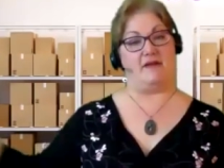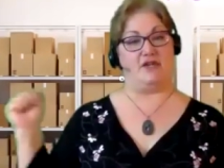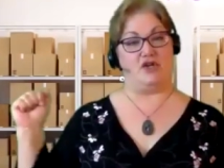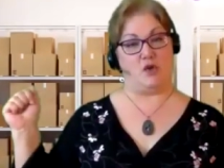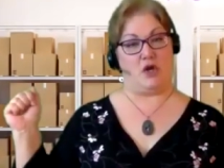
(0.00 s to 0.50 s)
at
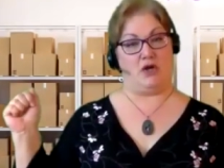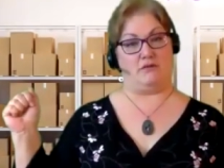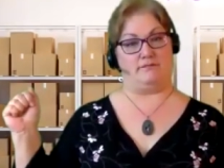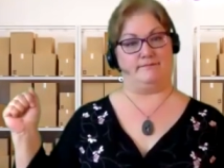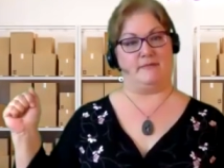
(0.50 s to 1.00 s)
the new
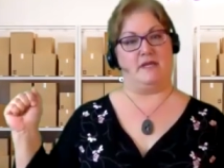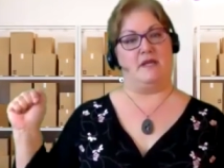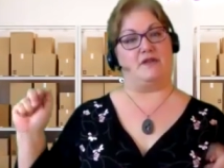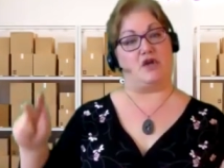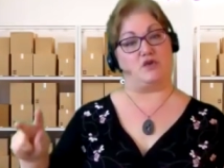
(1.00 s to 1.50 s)
home?
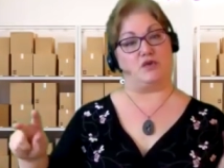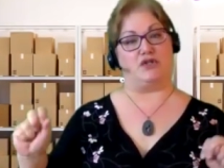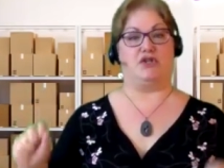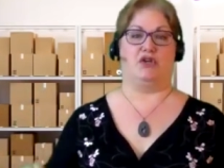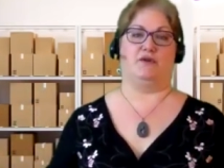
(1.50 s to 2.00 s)
Those were the
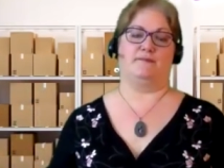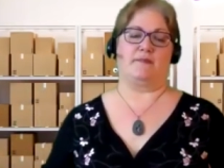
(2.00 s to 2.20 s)
2.